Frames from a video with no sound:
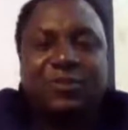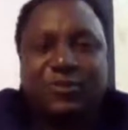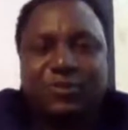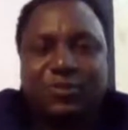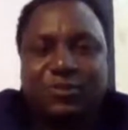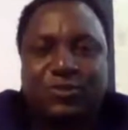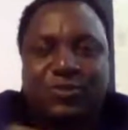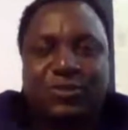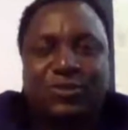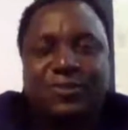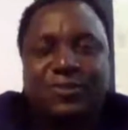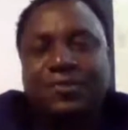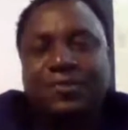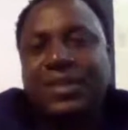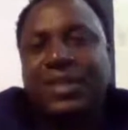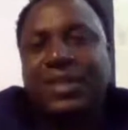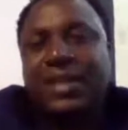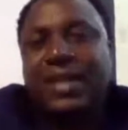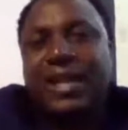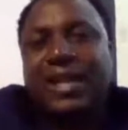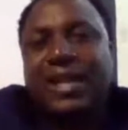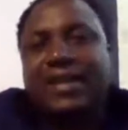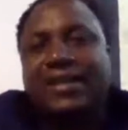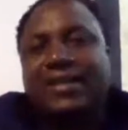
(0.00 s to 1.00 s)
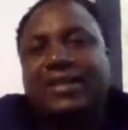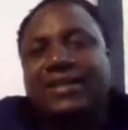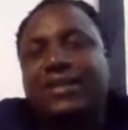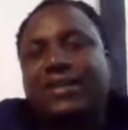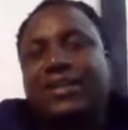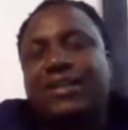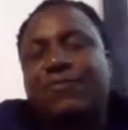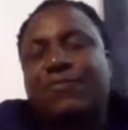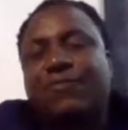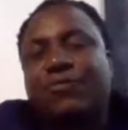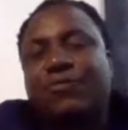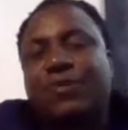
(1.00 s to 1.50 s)
industry. Hmm. And
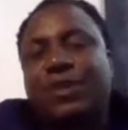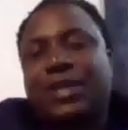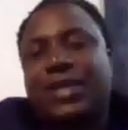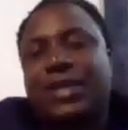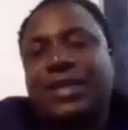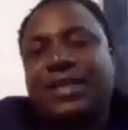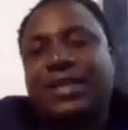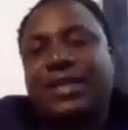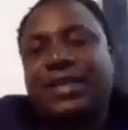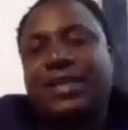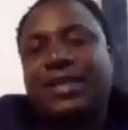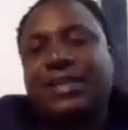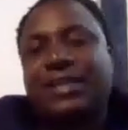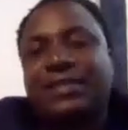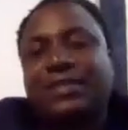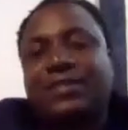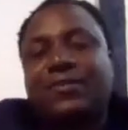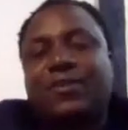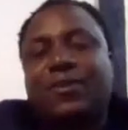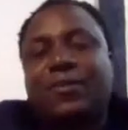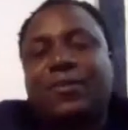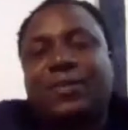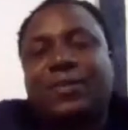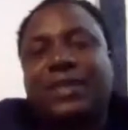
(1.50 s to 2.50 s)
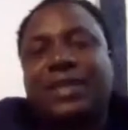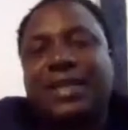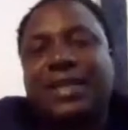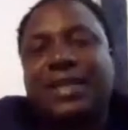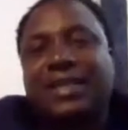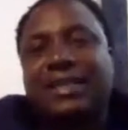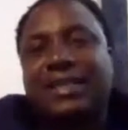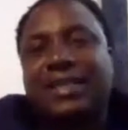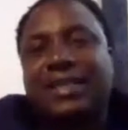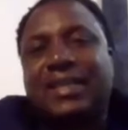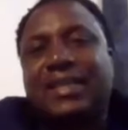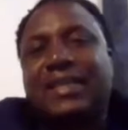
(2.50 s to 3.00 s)
if you look at it, corporate
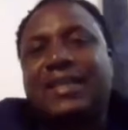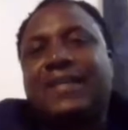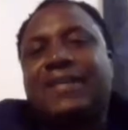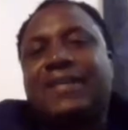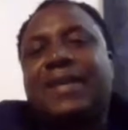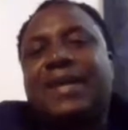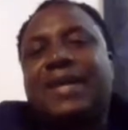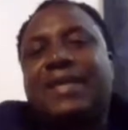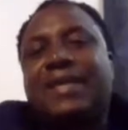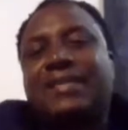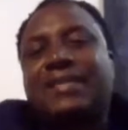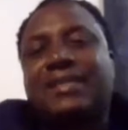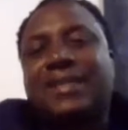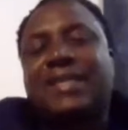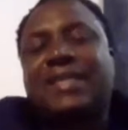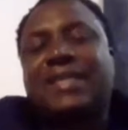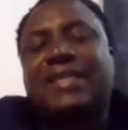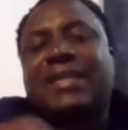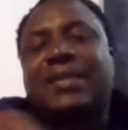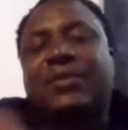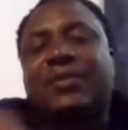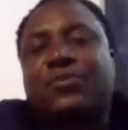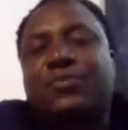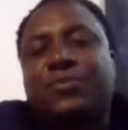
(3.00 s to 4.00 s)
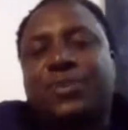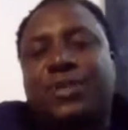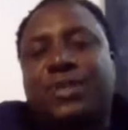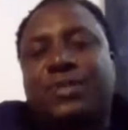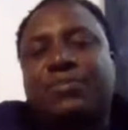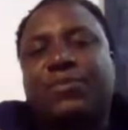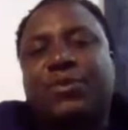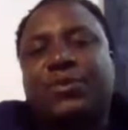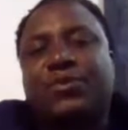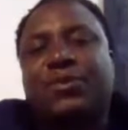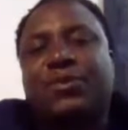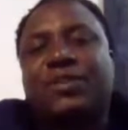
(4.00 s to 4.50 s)
Nigeria has tried a little bit,
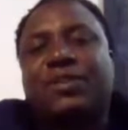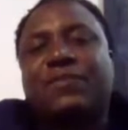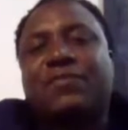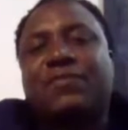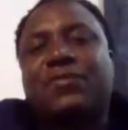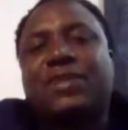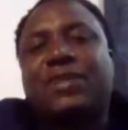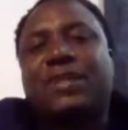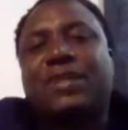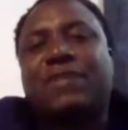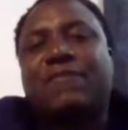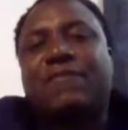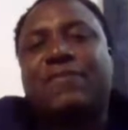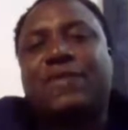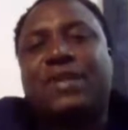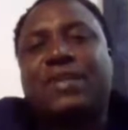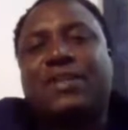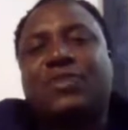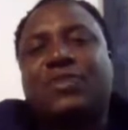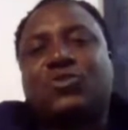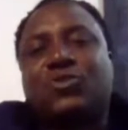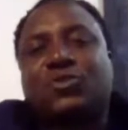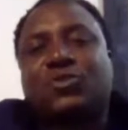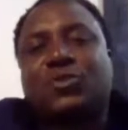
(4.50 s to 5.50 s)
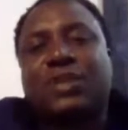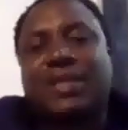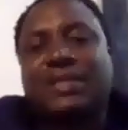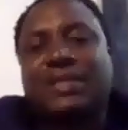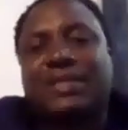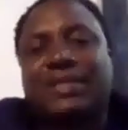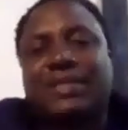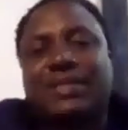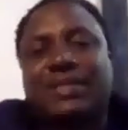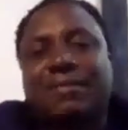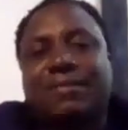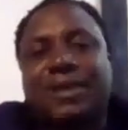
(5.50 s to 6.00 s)
but not even in a very structured
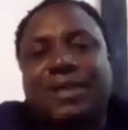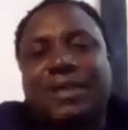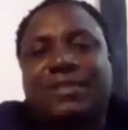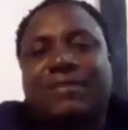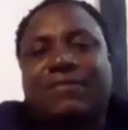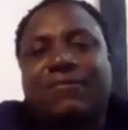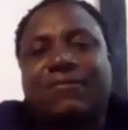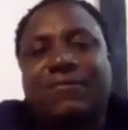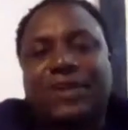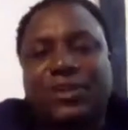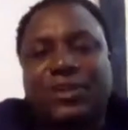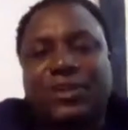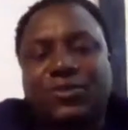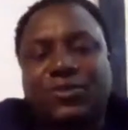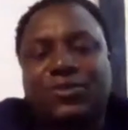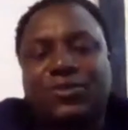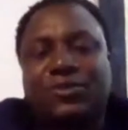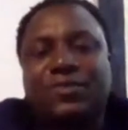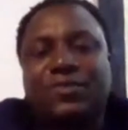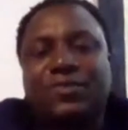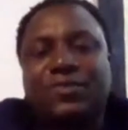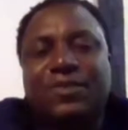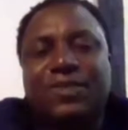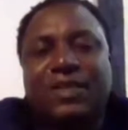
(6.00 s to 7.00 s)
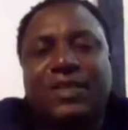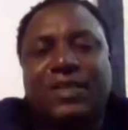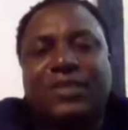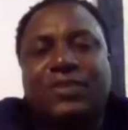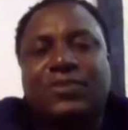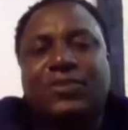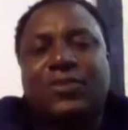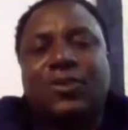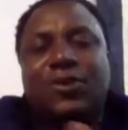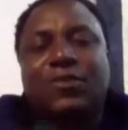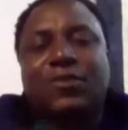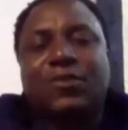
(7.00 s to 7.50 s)
and systematic fashion.
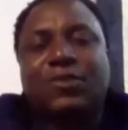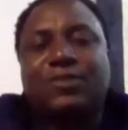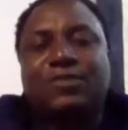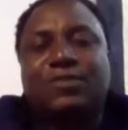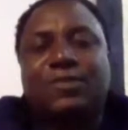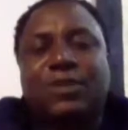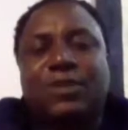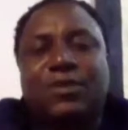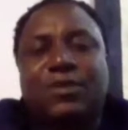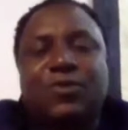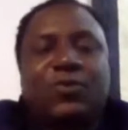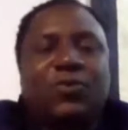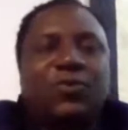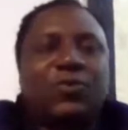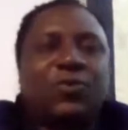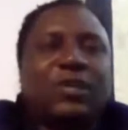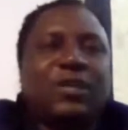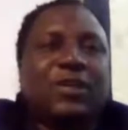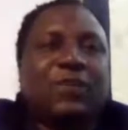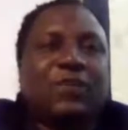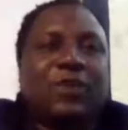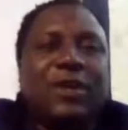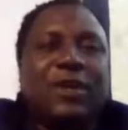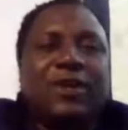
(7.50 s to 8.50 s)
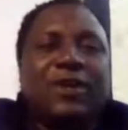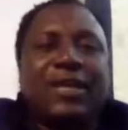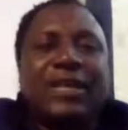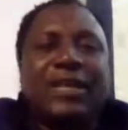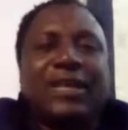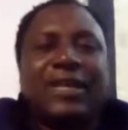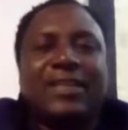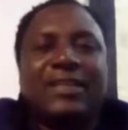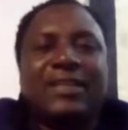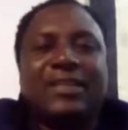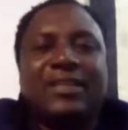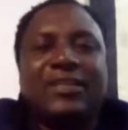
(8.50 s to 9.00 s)
Hmm. It's always been, oh, okay, we're
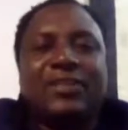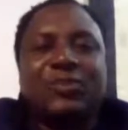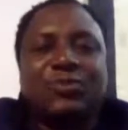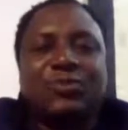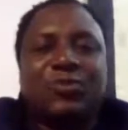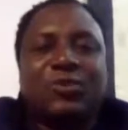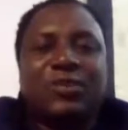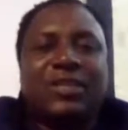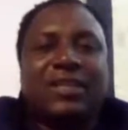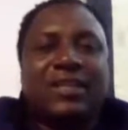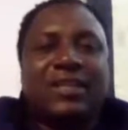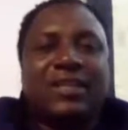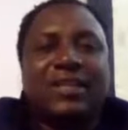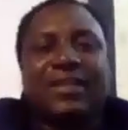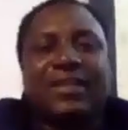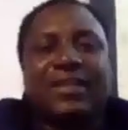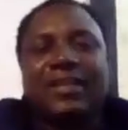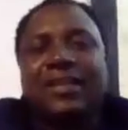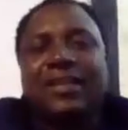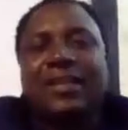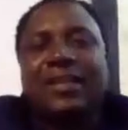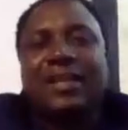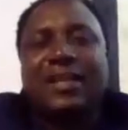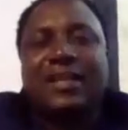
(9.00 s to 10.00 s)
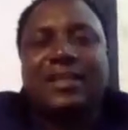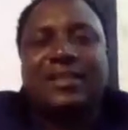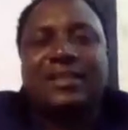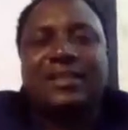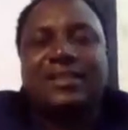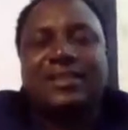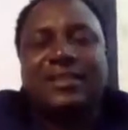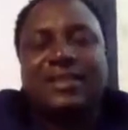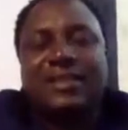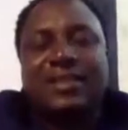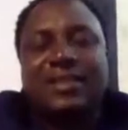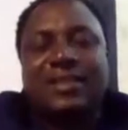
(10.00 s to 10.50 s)
organizing a show here. Hmm.
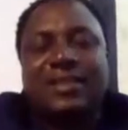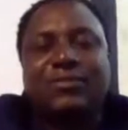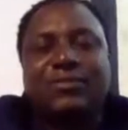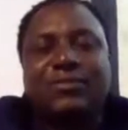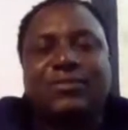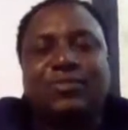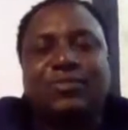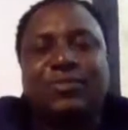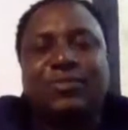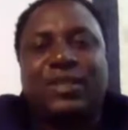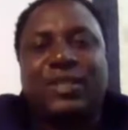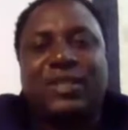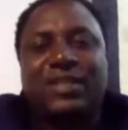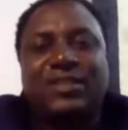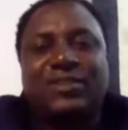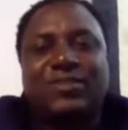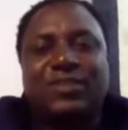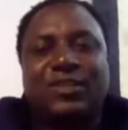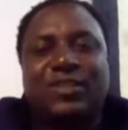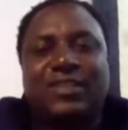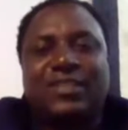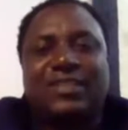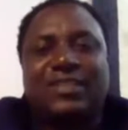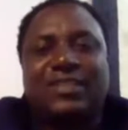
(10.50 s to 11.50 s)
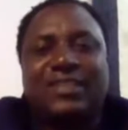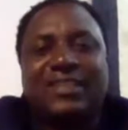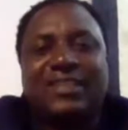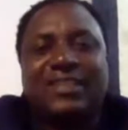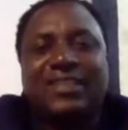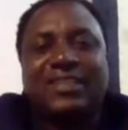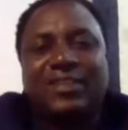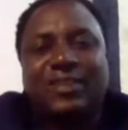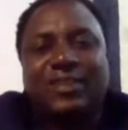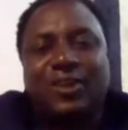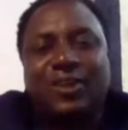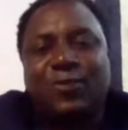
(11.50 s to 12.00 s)
Let's let's let's
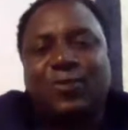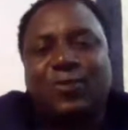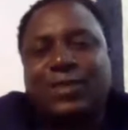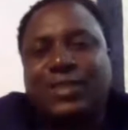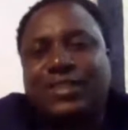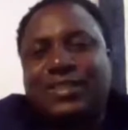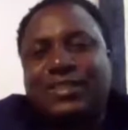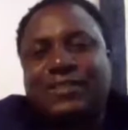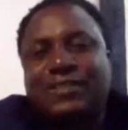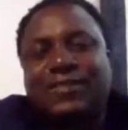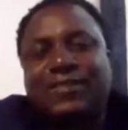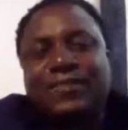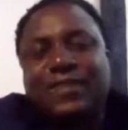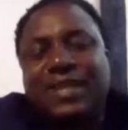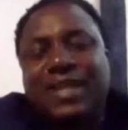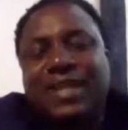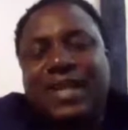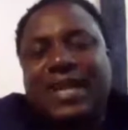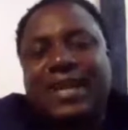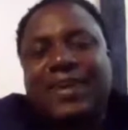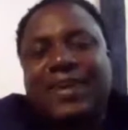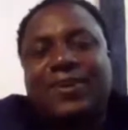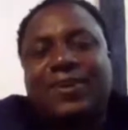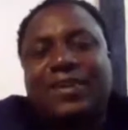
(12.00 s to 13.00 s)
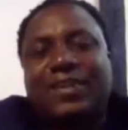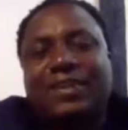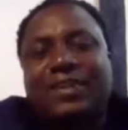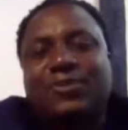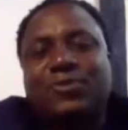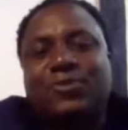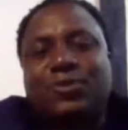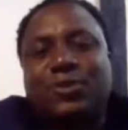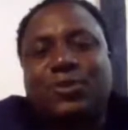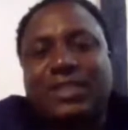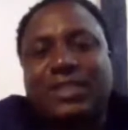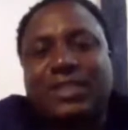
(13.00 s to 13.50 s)
always I call
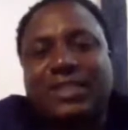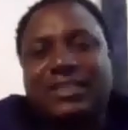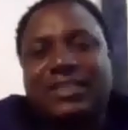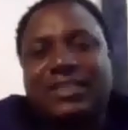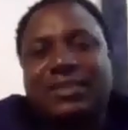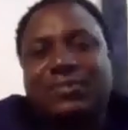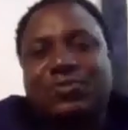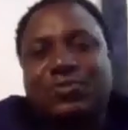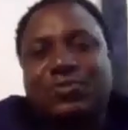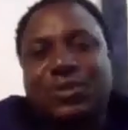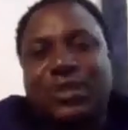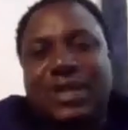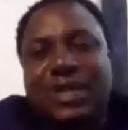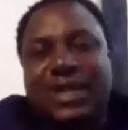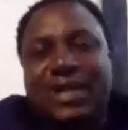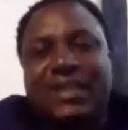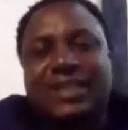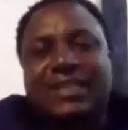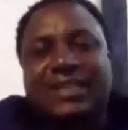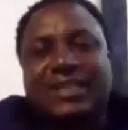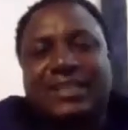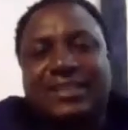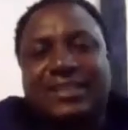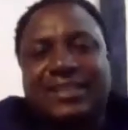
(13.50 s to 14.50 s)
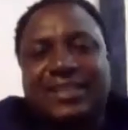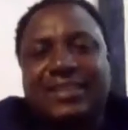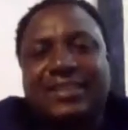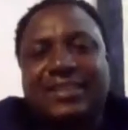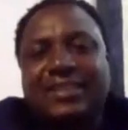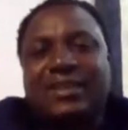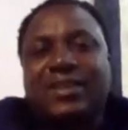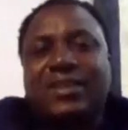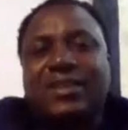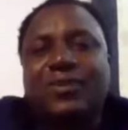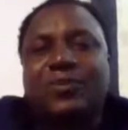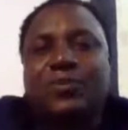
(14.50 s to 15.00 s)
it tokenism to a large extent.
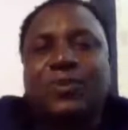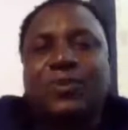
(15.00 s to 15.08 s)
